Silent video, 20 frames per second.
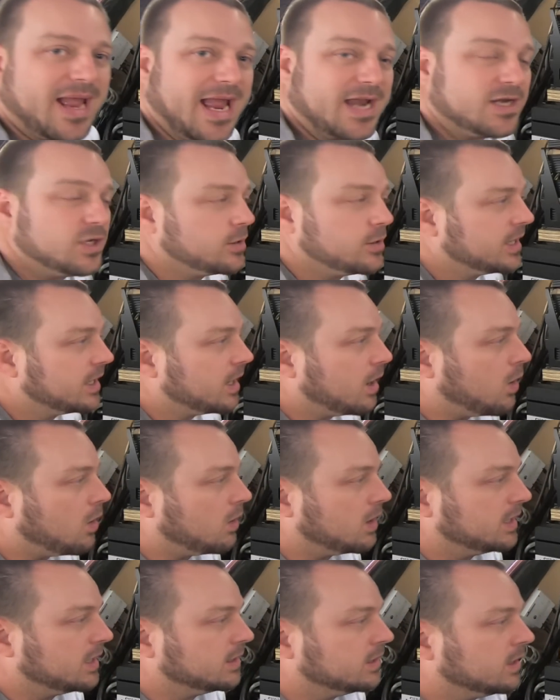head unit
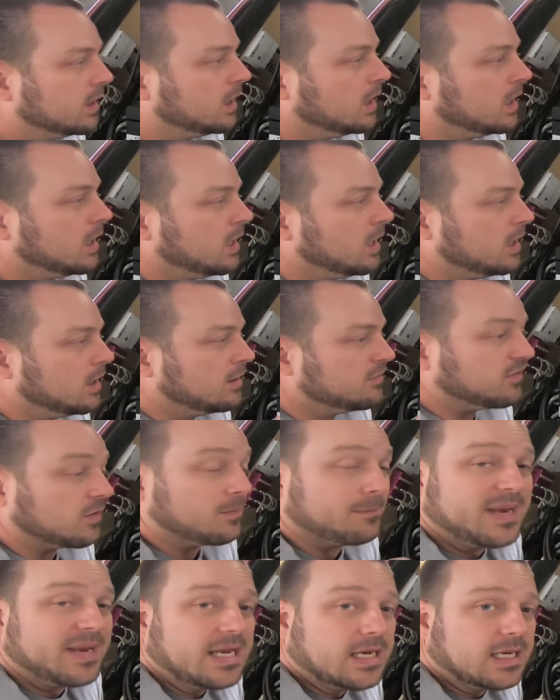on. For
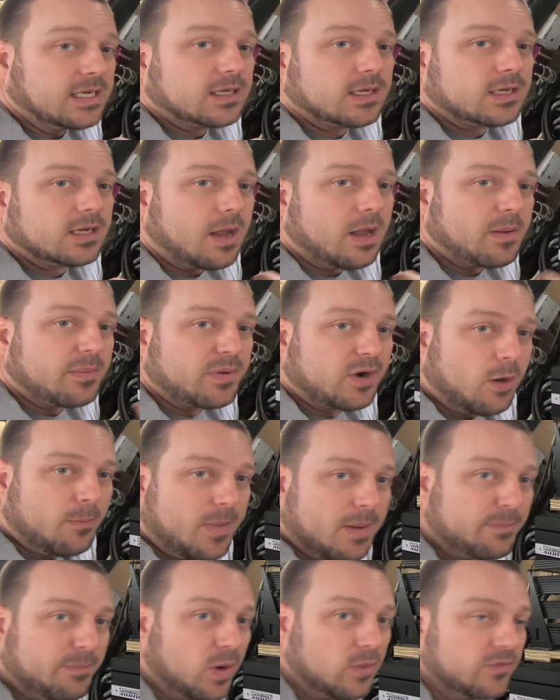me, I'm gonna put it on
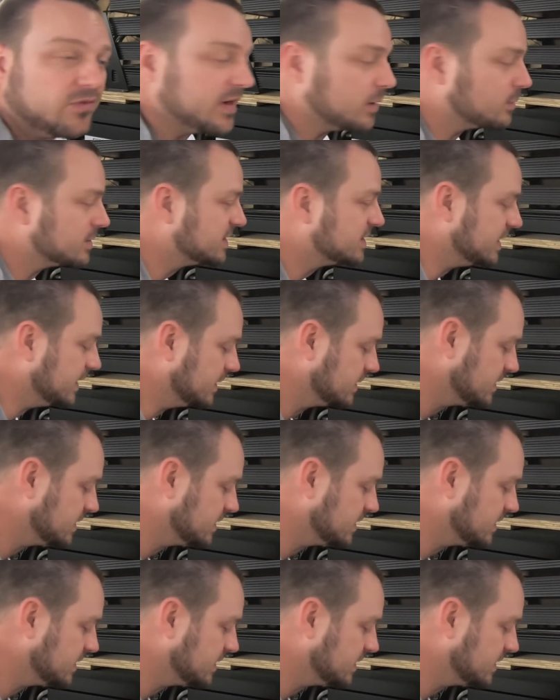my burp frequency.